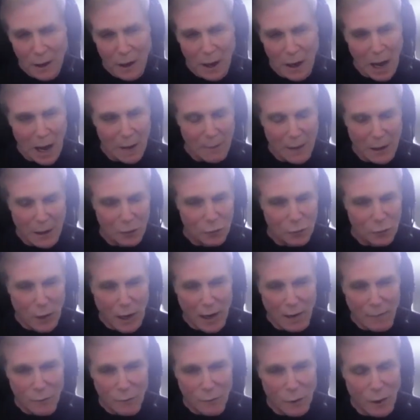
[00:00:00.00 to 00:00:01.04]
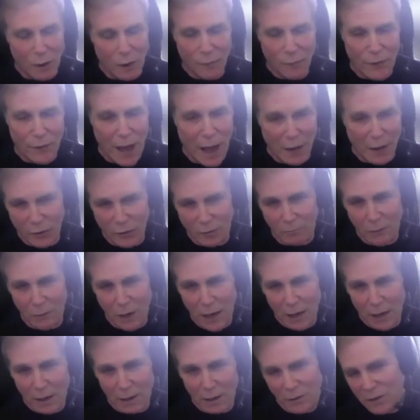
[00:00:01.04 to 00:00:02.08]
I might drive 12,000
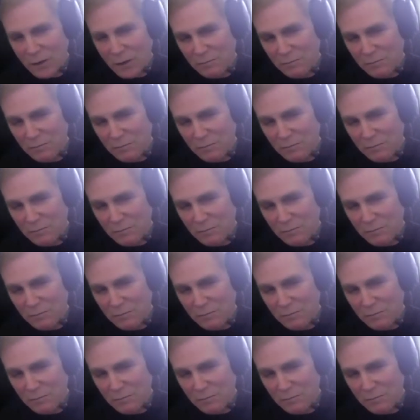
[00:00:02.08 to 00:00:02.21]
miles,